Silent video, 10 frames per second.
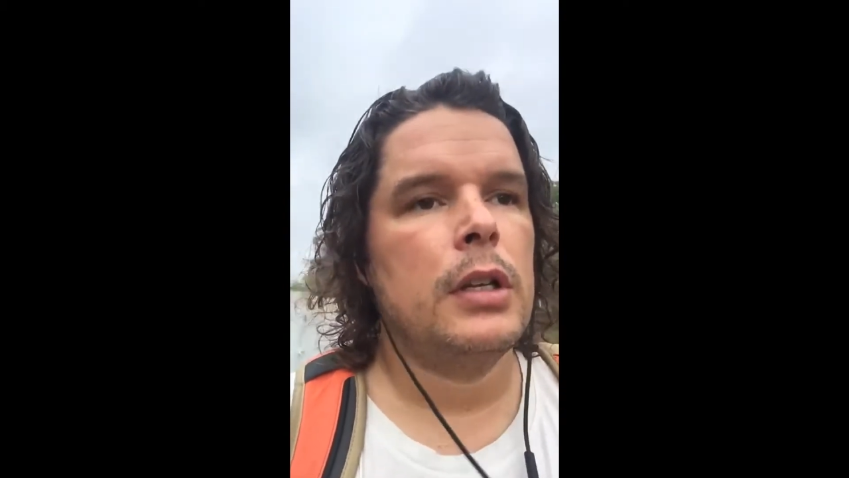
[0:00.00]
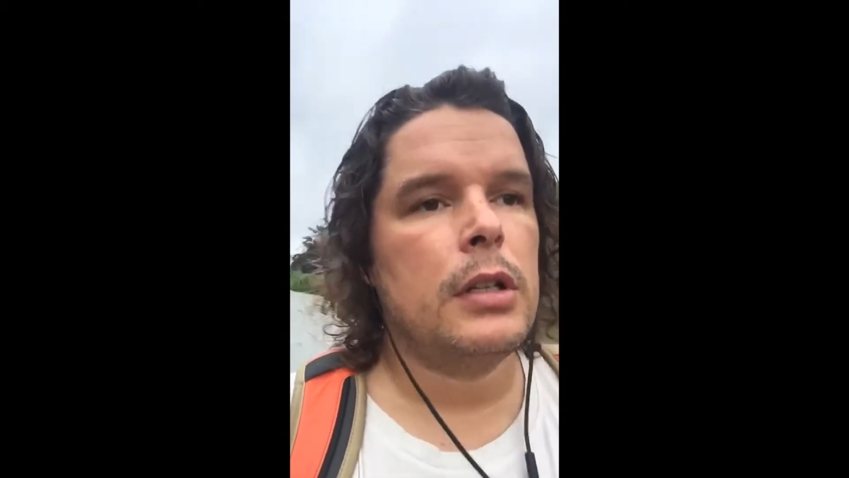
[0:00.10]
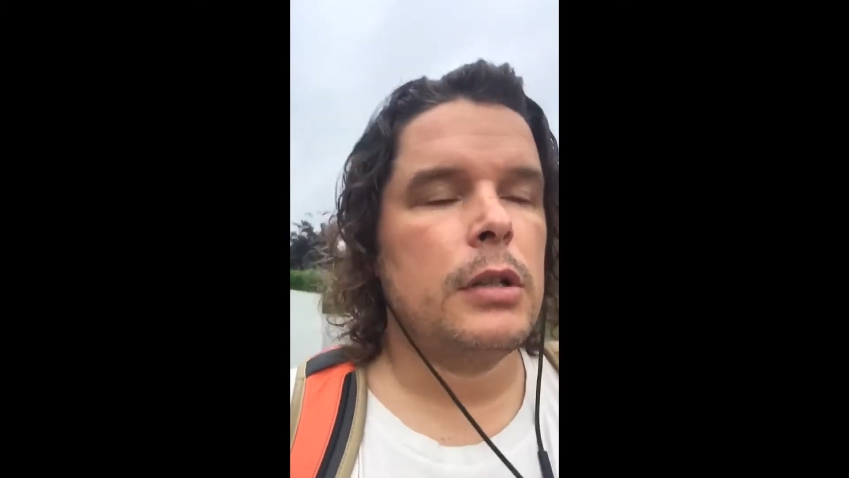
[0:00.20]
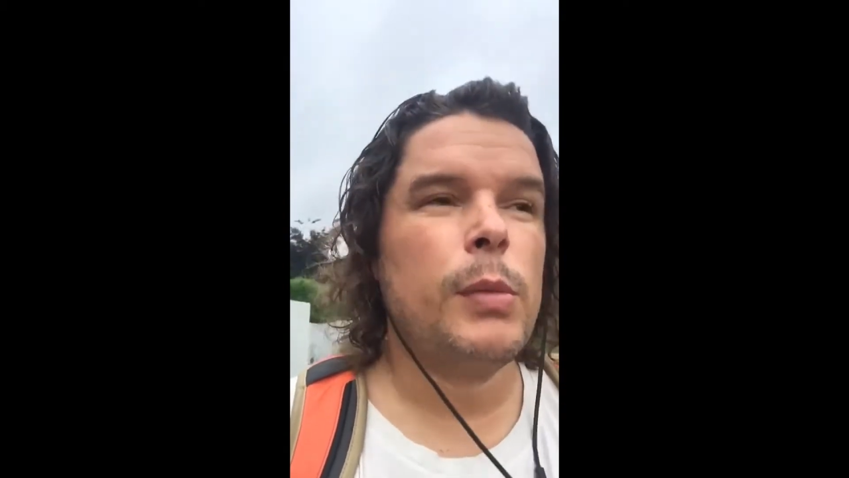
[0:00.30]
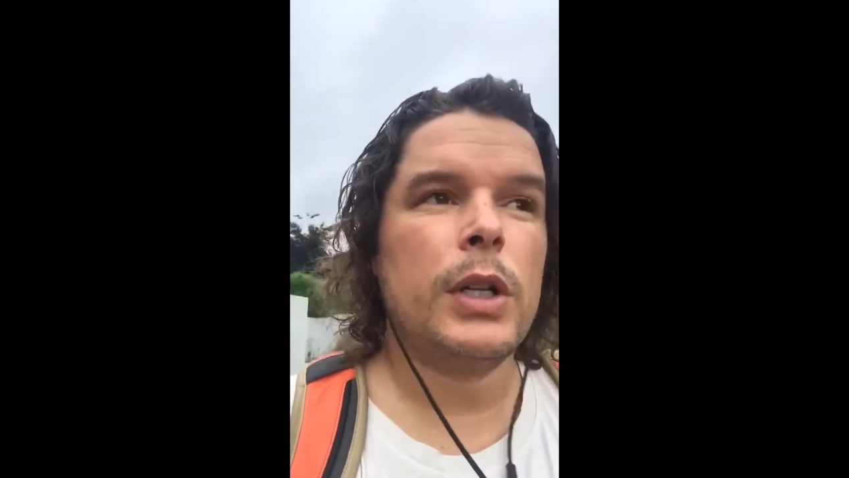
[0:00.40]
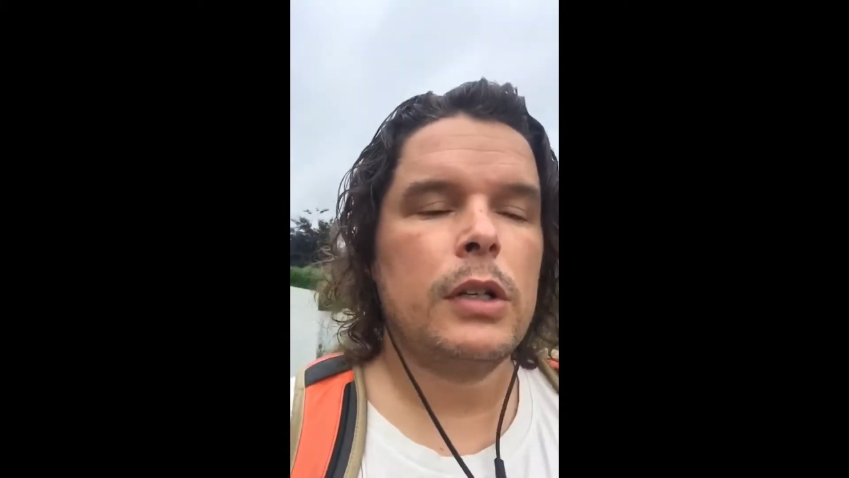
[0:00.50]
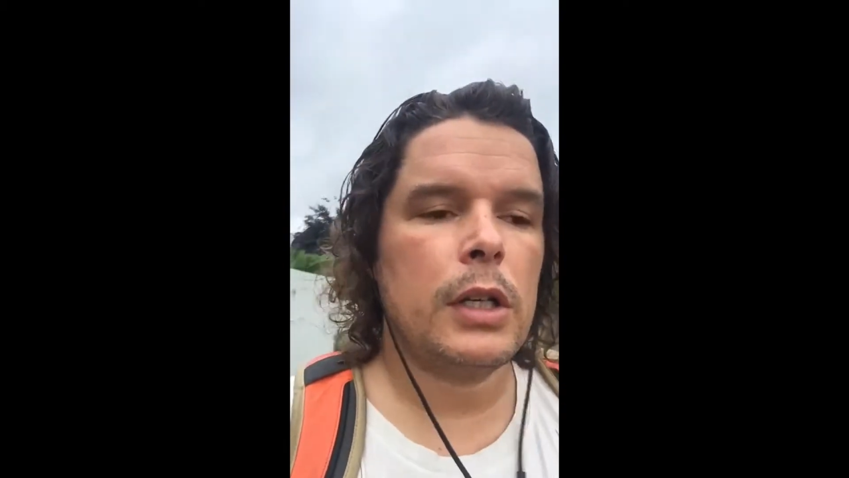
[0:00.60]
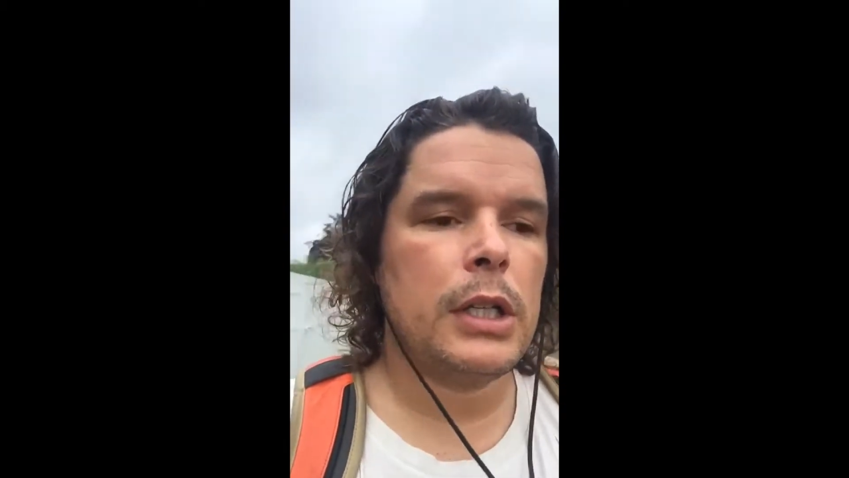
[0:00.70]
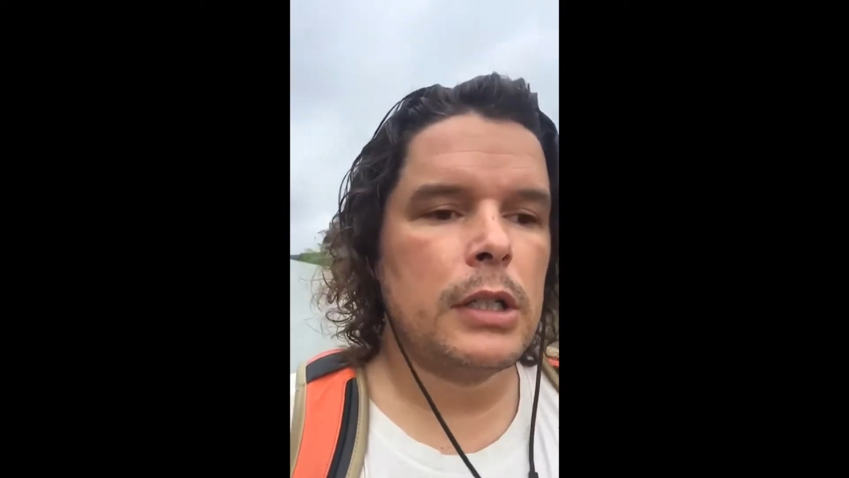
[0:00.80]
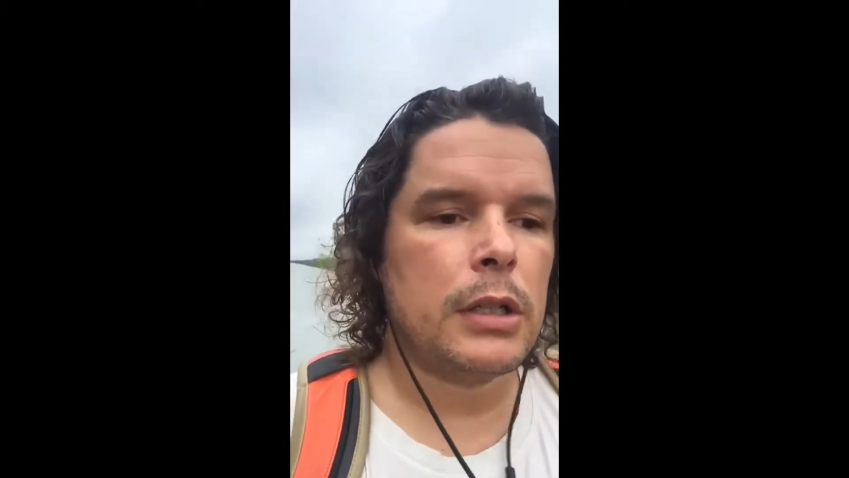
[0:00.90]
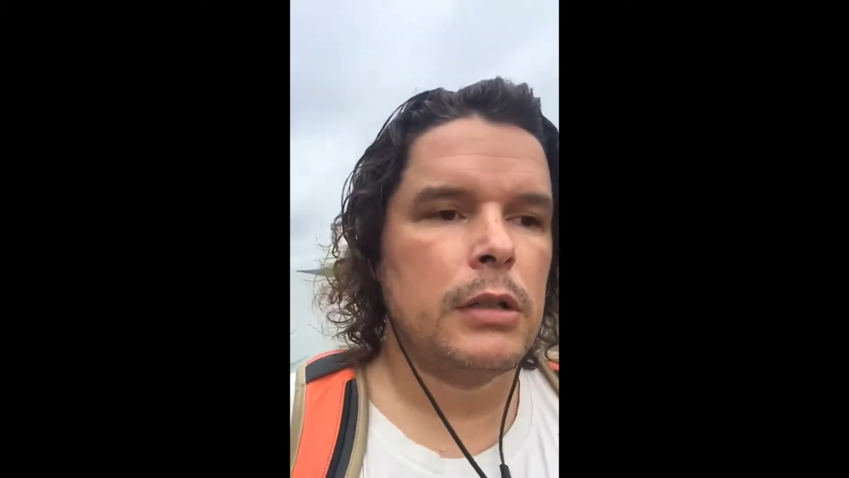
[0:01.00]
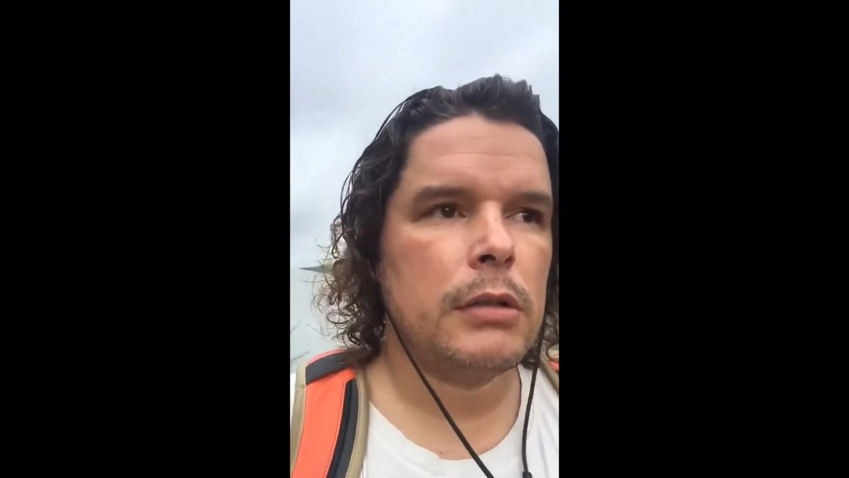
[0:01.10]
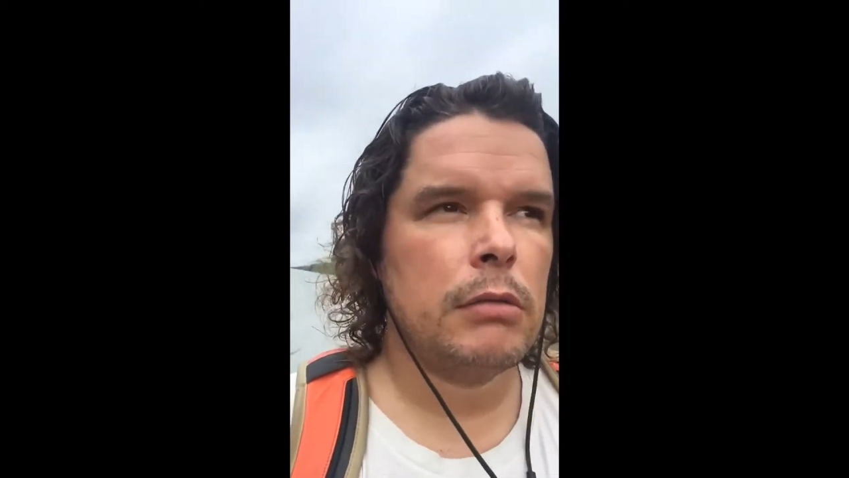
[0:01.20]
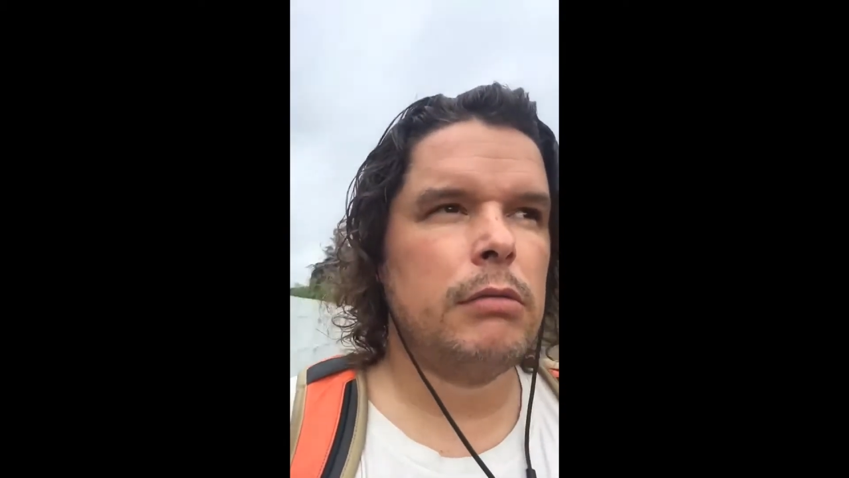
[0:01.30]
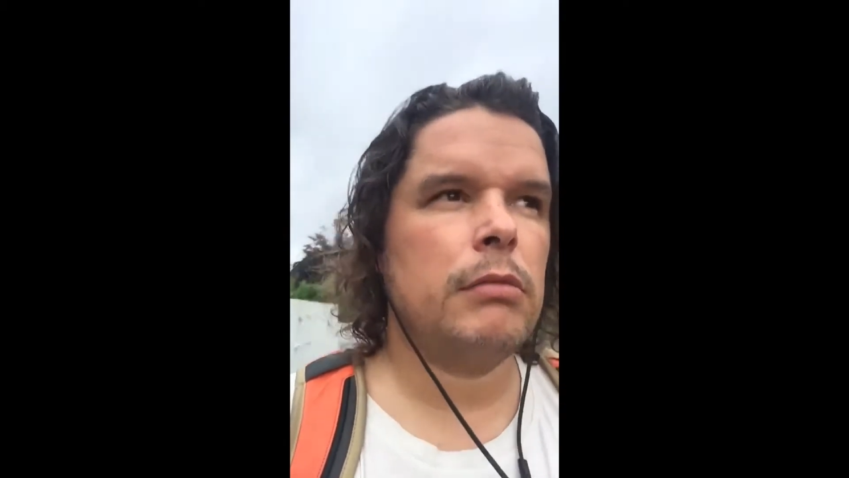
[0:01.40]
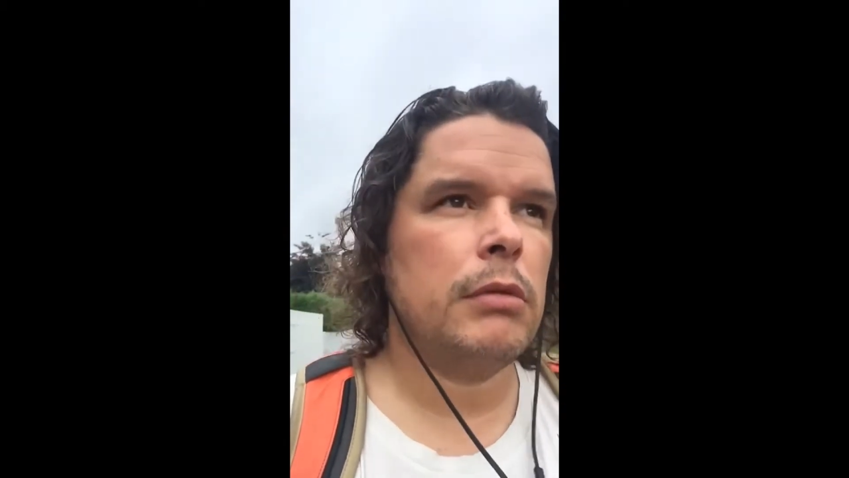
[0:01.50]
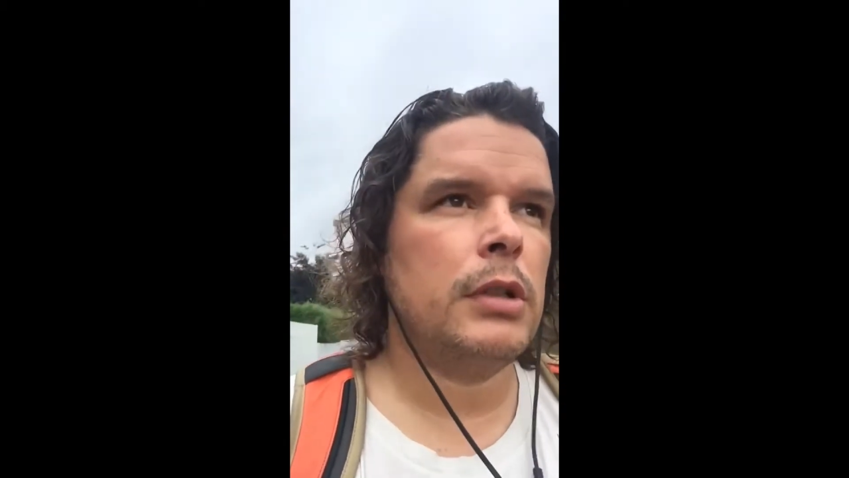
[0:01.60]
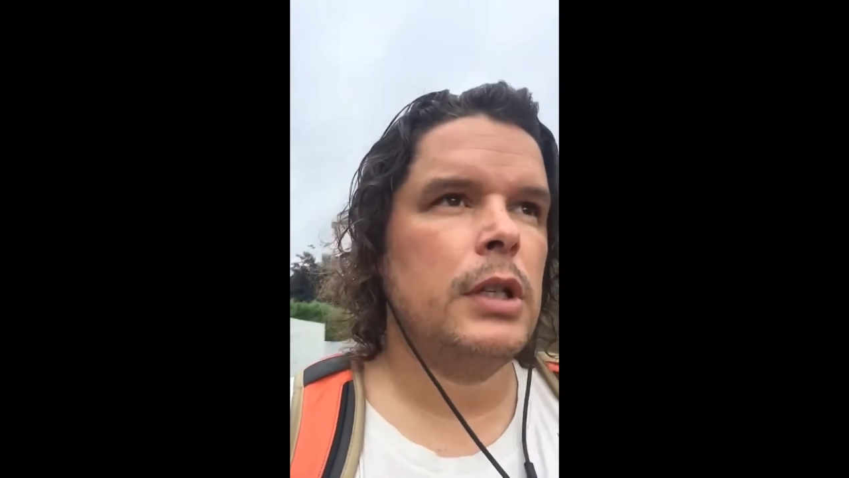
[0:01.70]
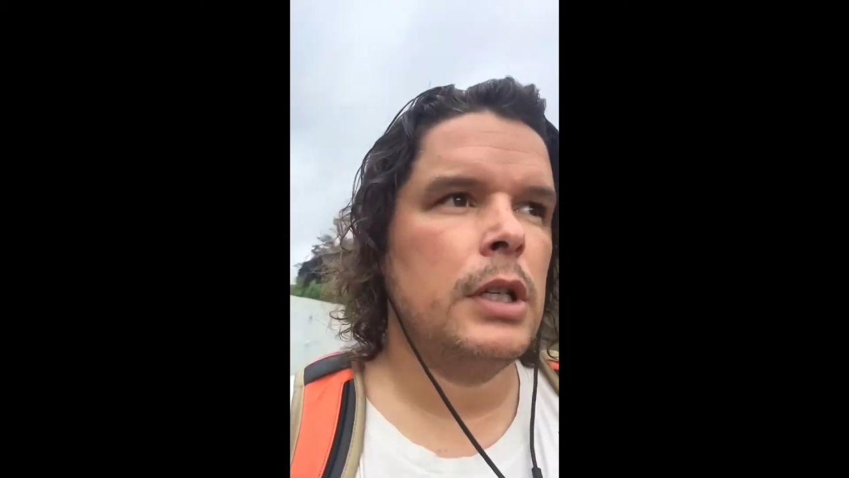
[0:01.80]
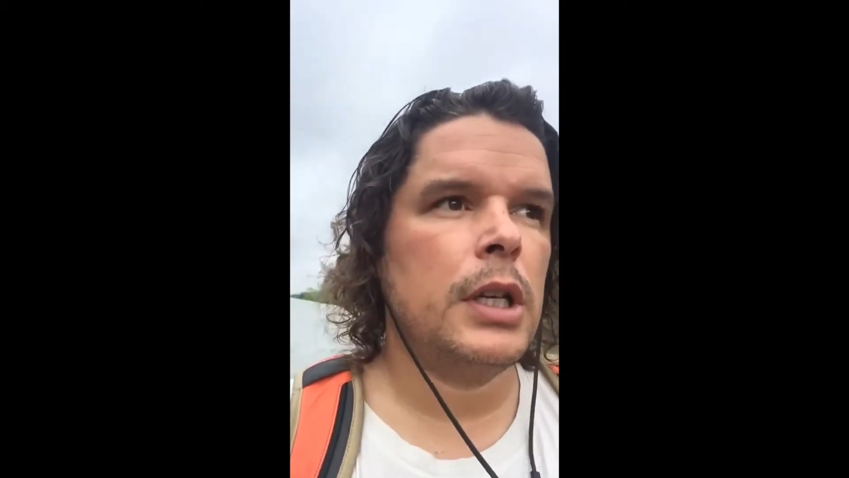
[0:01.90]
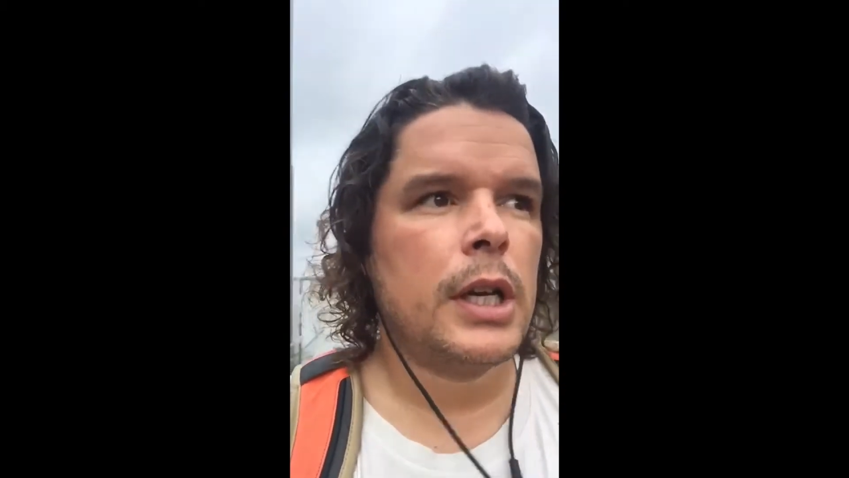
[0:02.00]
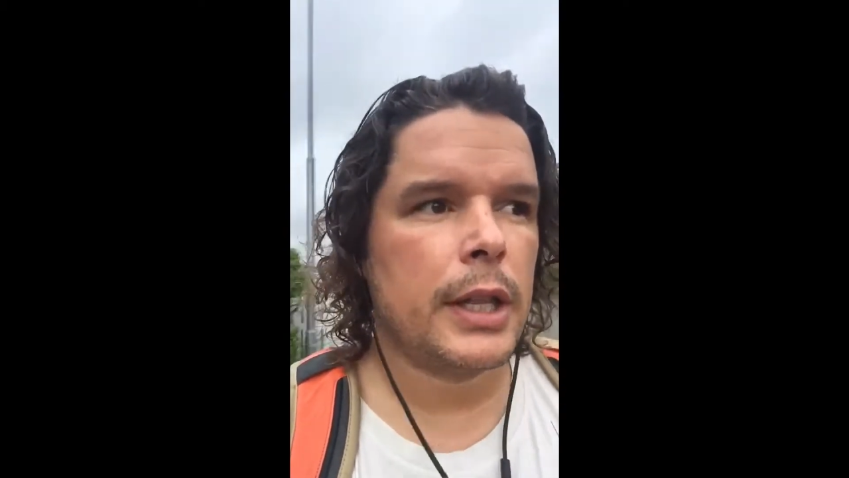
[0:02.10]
to my knowledge, I